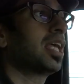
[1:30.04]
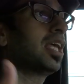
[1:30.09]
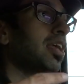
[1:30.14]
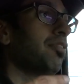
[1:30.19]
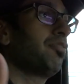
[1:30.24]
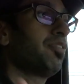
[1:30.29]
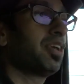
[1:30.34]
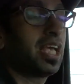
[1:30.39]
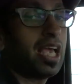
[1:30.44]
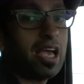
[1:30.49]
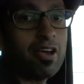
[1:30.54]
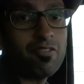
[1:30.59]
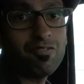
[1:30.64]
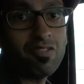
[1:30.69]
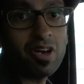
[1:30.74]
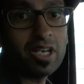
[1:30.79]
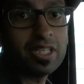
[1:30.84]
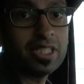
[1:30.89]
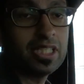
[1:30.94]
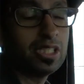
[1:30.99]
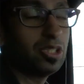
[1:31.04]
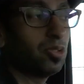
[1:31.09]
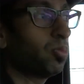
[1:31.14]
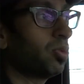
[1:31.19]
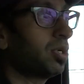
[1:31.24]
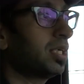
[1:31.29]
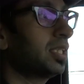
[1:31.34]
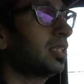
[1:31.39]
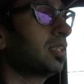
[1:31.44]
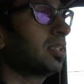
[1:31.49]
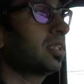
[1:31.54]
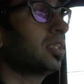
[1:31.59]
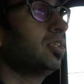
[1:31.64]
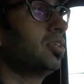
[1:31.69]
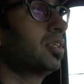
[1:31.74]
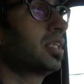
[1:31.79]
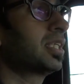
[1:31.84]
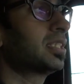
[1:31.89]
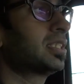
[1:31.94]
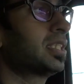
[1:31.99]
If you can't find anyone,
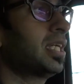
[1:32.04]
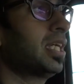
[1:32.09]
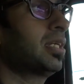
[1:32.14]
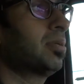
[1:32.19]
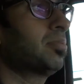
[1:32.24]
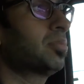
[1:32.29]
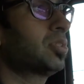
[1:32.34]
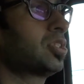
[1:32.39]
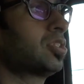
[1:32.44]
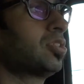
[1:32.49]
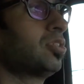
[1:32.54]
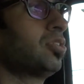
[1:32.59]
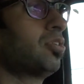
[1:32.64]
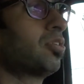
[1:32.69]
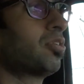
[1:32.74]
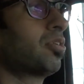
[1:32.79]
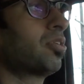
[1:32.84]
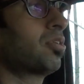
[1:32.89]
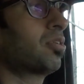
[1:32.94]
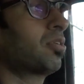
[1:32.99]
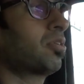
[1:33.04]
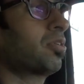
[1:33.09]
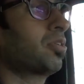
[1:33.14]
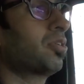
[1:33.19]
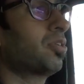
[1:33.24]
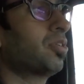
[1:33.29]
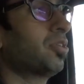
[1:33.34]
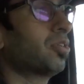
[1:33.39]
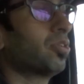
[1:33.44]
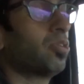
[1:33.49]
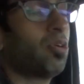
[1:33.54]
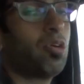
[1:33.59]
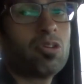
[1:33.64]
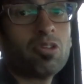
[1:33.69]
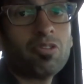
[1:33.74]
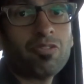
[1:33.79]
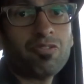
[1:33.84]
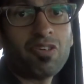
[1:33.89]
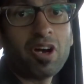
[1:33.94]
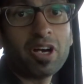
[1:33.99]
you can take them to your
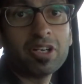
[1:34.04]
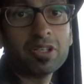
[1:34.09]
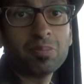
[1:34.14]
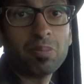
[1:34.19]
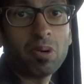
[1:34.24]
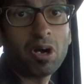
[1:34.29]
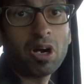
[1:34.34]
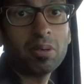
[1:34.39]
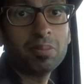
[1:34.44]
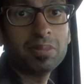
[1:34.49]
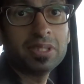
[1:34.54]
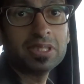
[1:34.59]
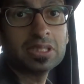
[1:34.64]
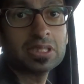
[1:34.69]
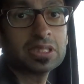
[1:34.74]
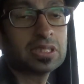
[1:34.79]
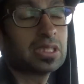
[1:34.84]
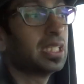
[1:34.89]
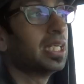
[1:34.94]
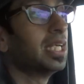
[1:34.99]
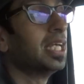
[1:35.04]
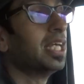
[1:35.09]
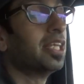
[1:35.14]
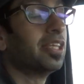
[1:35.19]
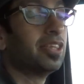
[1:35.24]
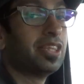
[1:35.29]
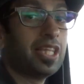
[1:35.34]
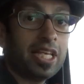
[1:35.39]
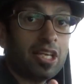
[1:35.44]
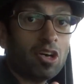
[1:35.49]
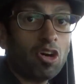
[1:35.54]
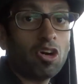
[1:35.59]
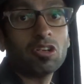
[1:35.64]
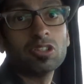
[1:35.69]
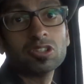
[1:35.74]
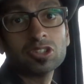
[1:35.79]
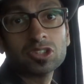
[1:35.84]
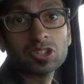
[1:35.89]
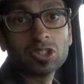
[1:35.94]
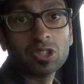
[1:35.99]
local fire departments. They
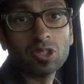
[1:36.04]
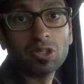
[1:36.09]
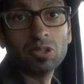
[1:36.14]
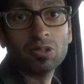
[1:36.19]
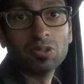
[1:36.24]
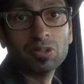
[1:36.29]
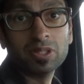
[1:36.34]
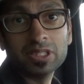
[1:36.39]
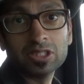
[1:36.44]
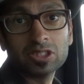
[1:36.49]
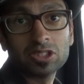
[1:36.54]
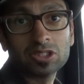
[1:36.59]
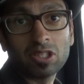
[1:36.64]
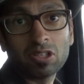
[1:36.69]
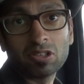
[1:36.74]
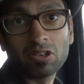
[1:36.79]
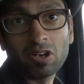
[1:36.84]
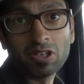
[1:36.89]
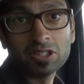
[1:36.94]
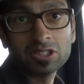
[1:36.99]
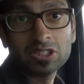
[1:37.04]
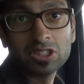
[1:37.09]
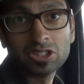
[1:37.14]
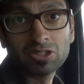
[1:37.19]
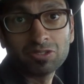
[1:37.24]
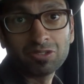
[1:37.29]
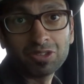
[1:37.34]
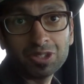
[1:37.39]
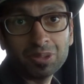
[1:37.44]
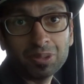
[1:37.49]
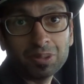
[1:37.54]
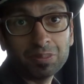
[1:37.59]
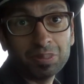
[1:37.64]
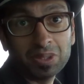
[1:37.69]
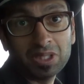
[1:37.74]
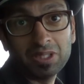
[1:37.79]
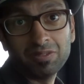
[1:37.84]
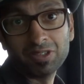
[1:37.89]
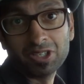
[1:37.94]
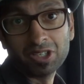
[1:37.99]
also install car seats for you,
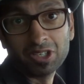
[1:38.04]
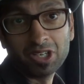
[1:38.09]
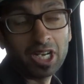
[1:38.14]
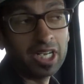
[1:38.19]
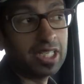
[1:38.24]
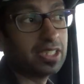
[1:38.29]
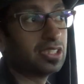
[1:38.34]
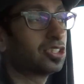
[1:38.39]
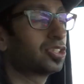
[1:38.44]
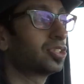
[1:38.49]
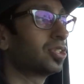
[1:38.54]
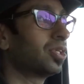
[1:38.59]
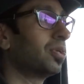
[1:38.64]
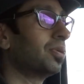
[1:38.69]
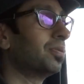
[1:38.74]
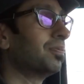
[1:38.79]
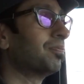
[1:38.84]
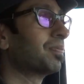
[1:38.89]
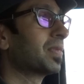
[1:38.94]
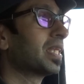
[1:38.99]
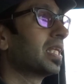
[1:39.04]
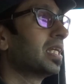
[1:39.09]
believe it or not. So